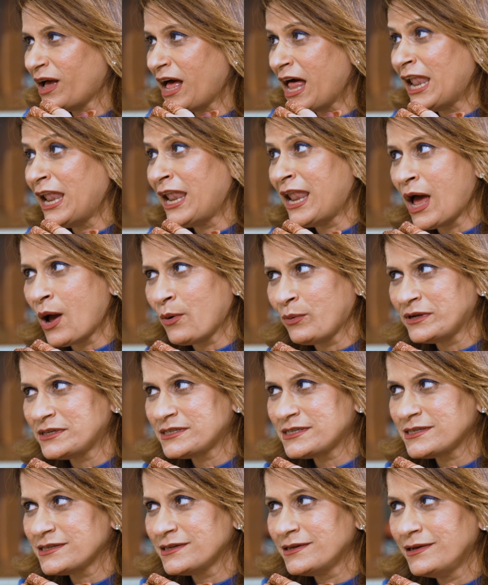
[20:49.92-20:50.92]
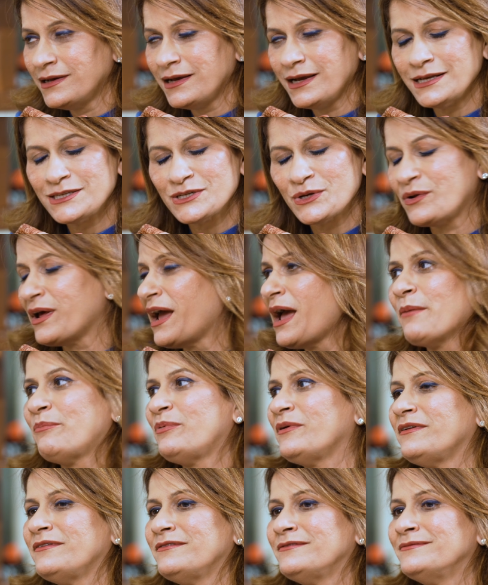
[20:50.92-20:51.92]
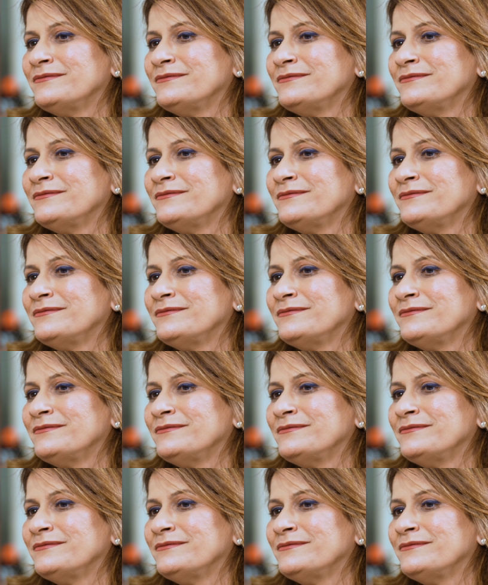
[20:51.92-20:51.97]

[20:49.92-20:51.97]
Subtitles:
allow it, it's going to happen.